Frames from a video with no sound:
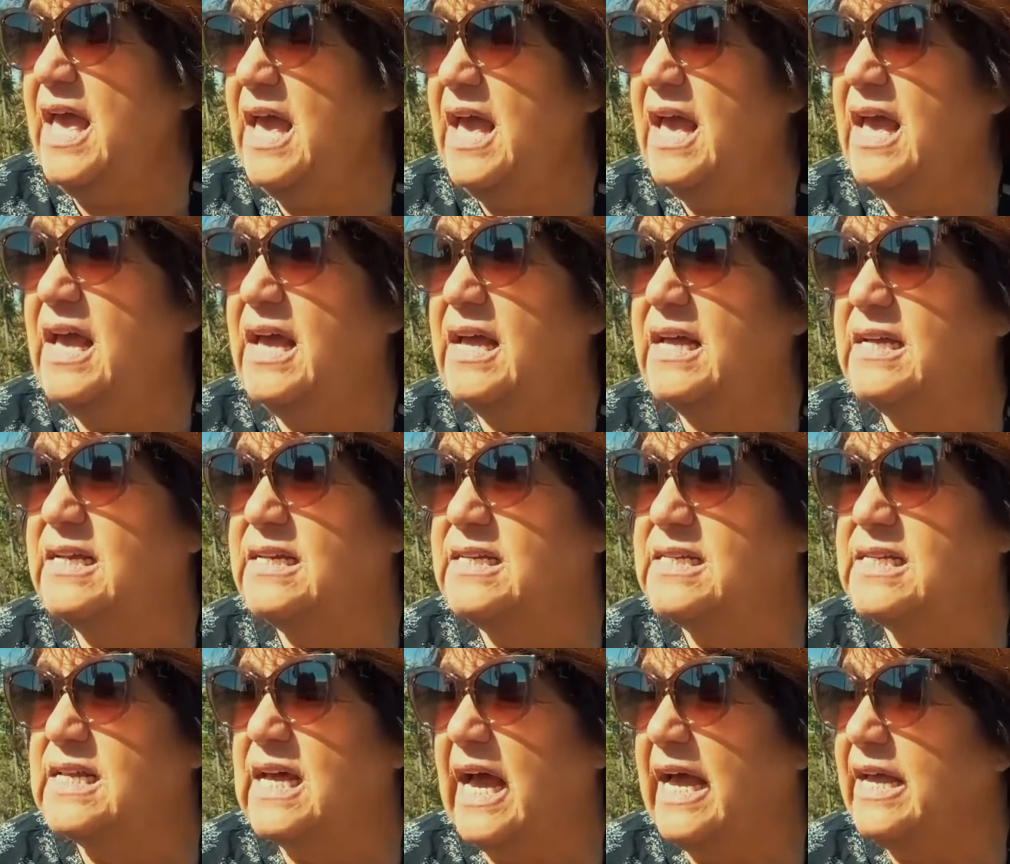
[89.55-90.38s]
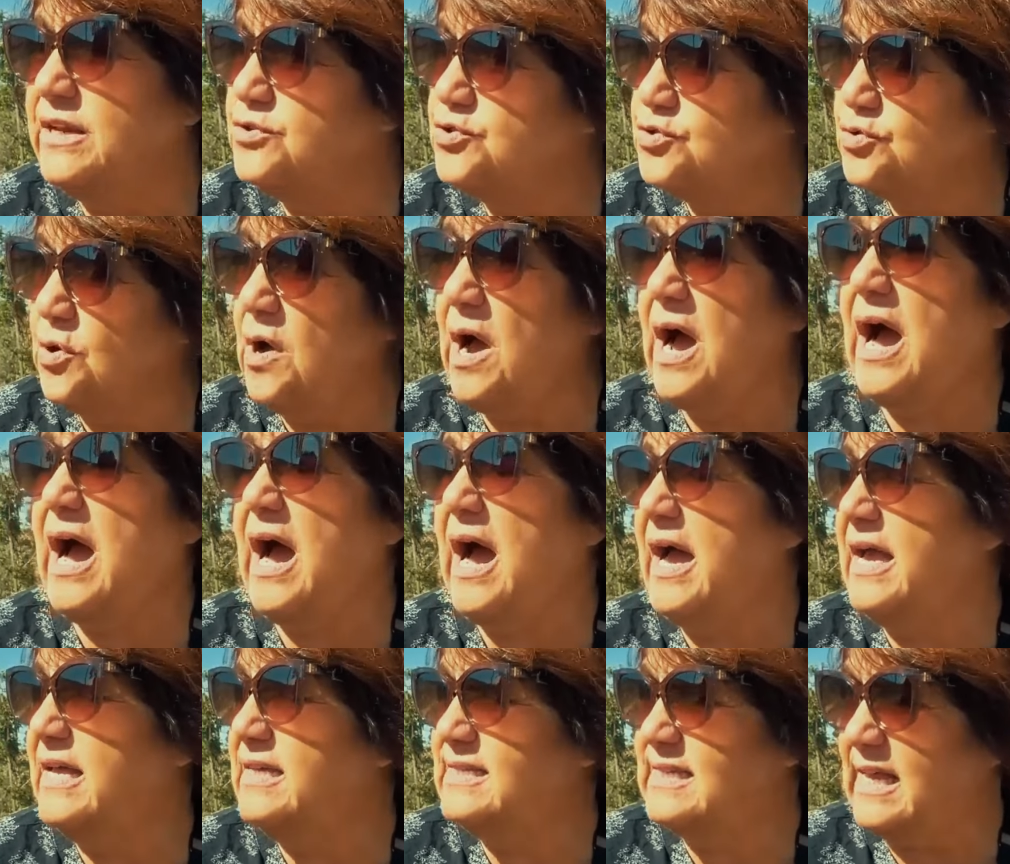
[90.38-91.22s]
And I
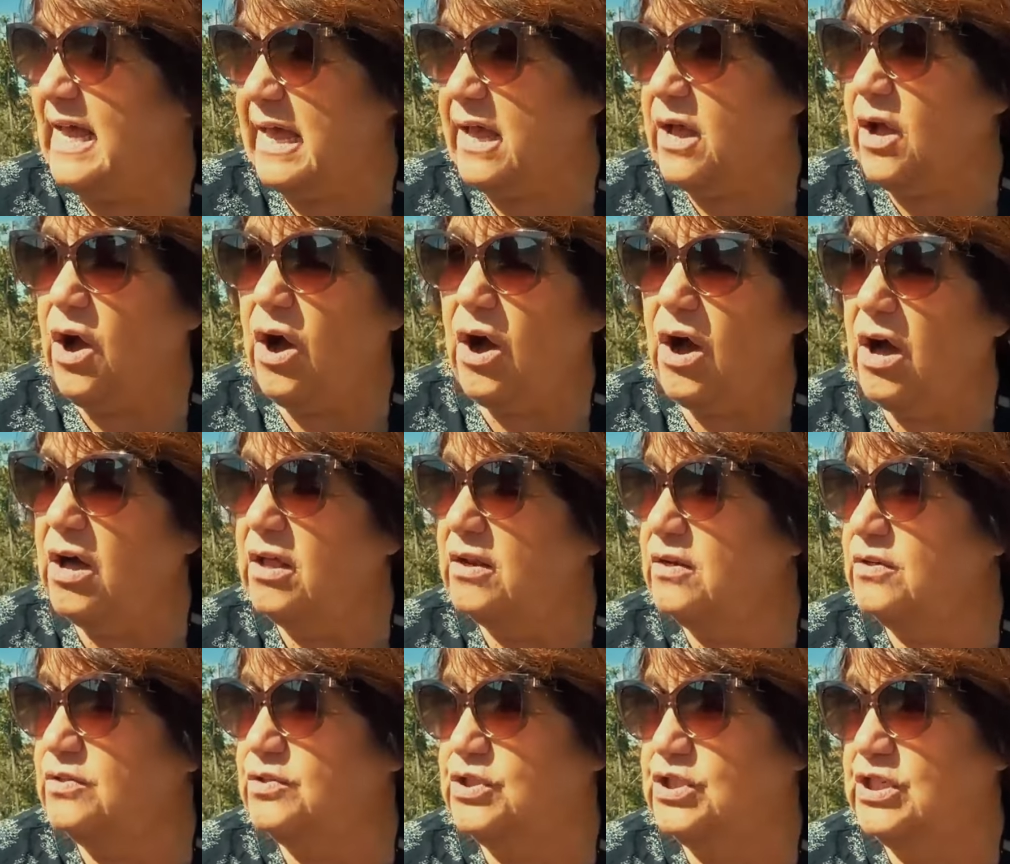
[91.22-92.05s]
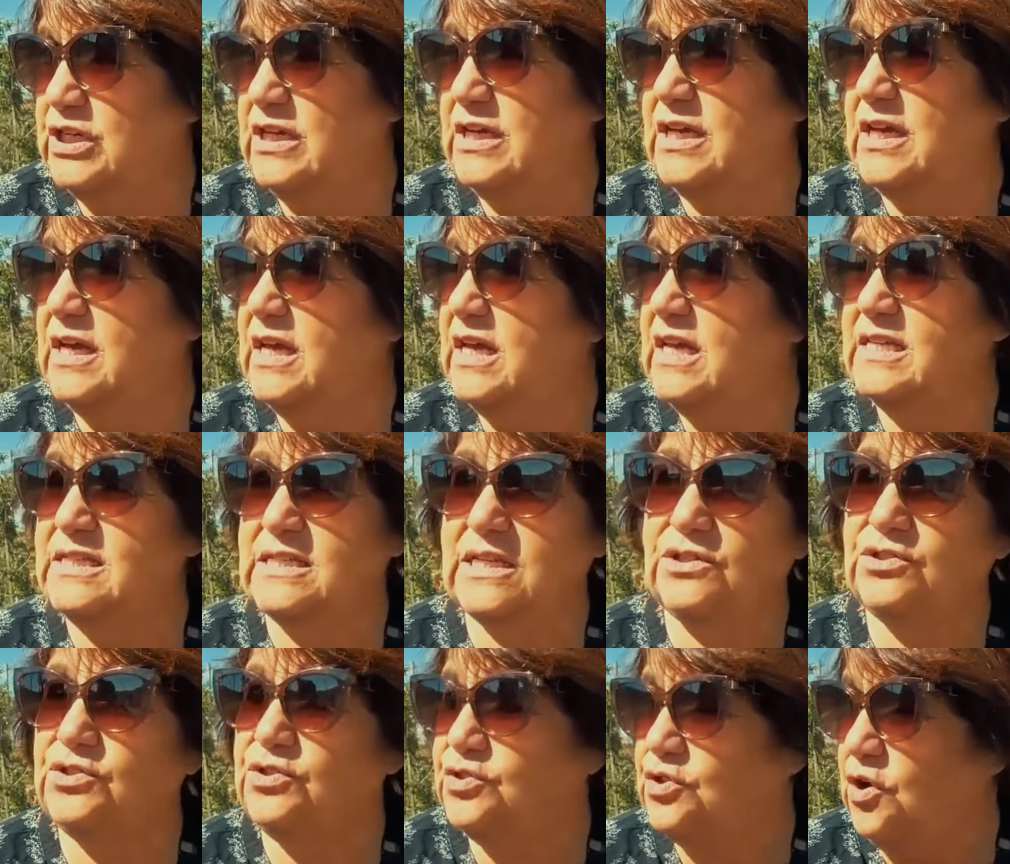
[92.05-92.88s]
try psychologist,
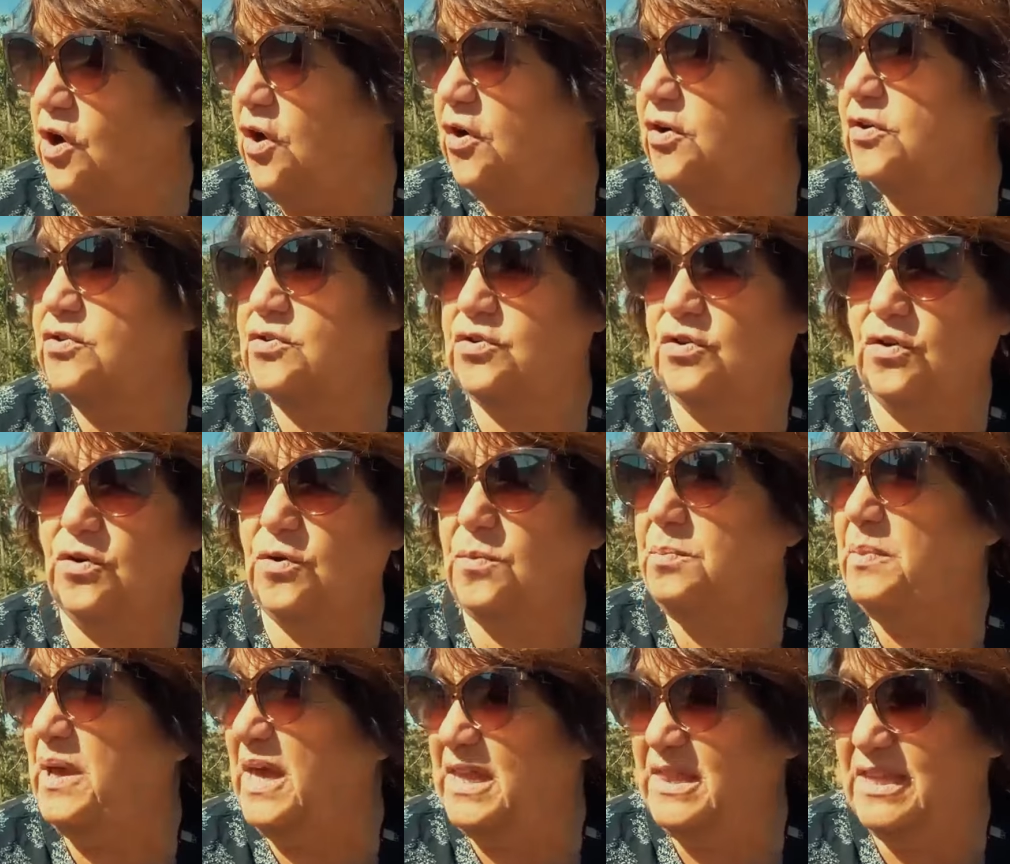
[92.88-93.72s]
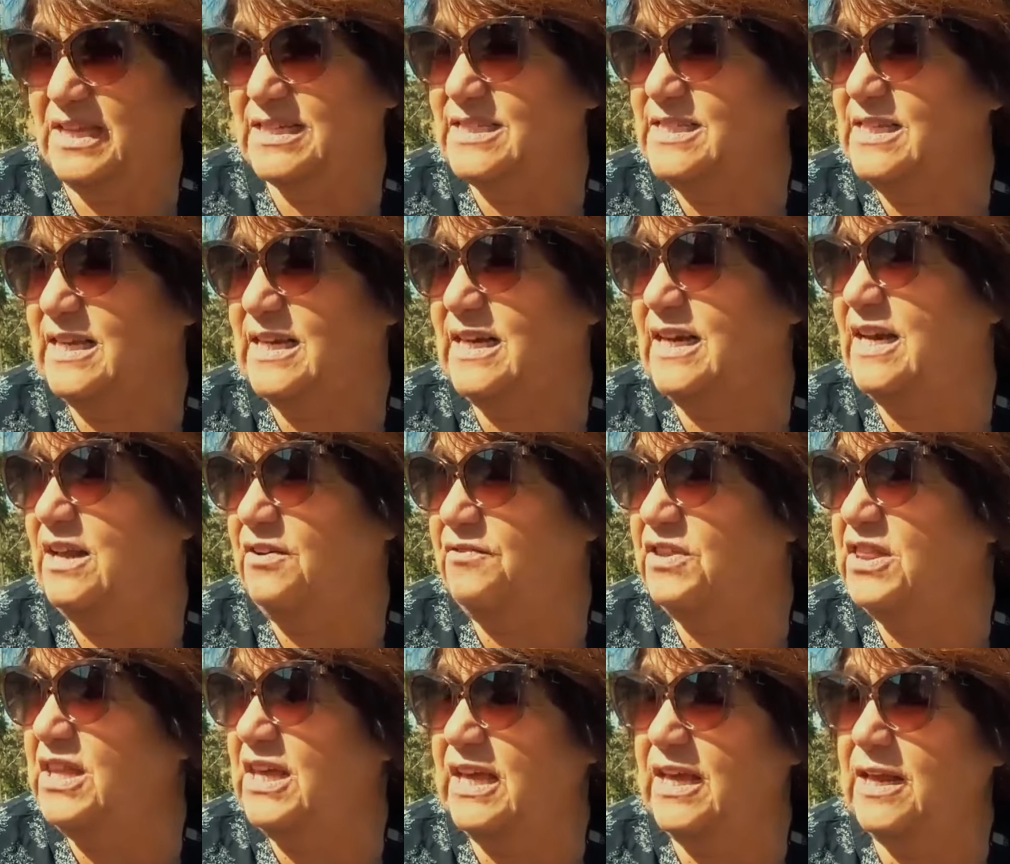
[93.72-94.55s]
doctor, medicine, and
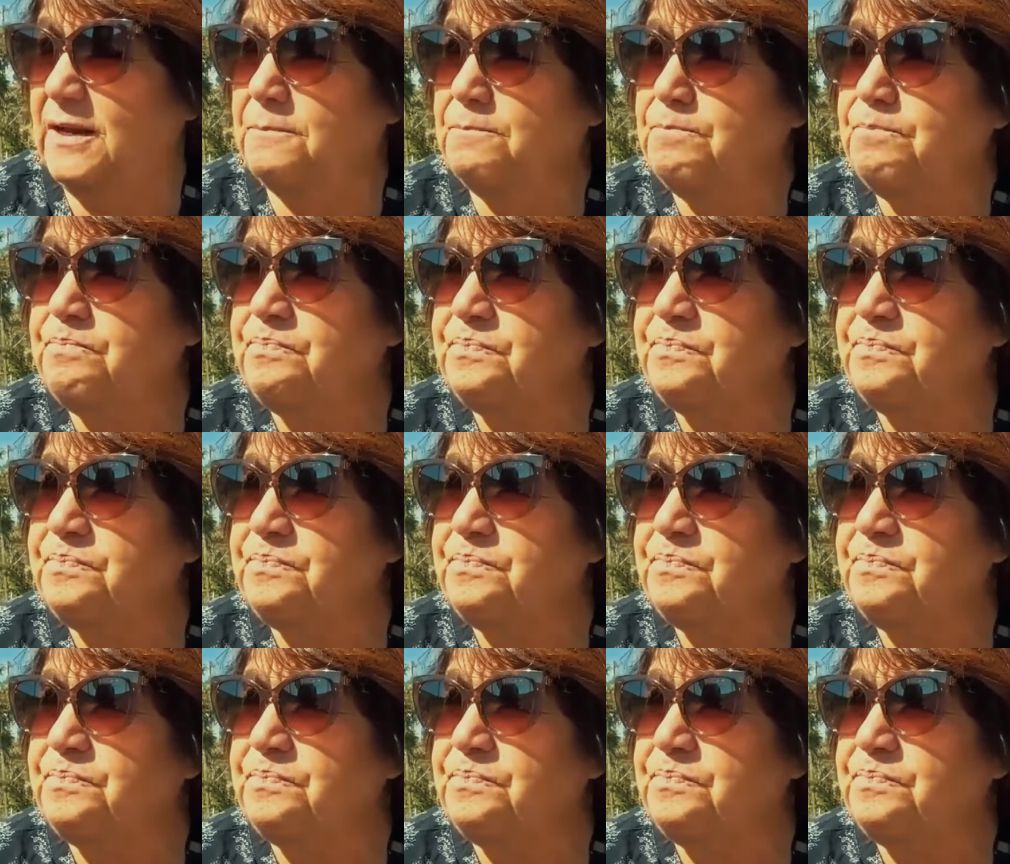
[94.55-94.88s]
everything.